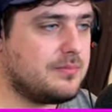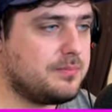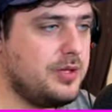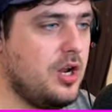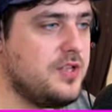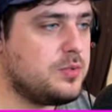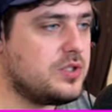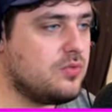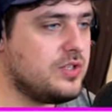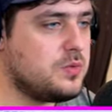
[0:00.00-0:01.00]
But no, this was
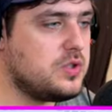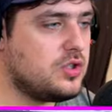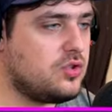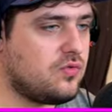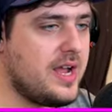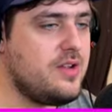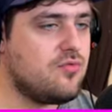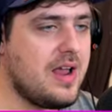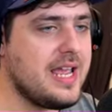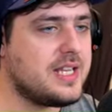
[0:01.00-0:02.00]
a this was a great
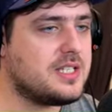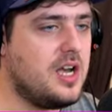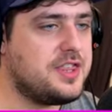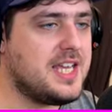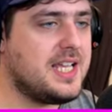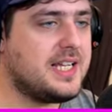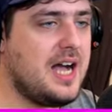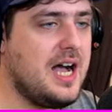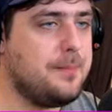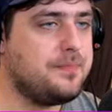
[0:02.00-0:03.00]
race. I think
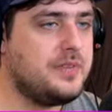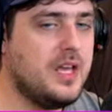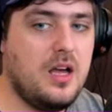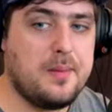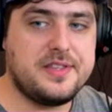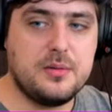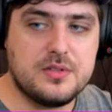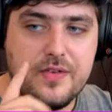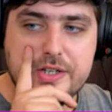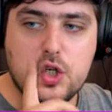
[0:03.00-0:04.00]
um, I, mean, I think it was
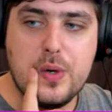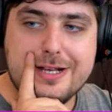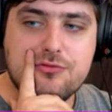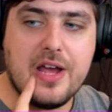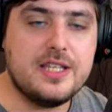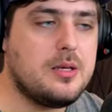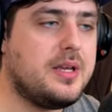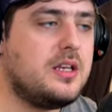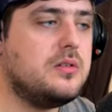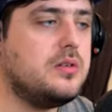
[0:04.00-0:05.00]
a very quick race. I
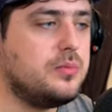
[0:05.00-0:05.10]
mean,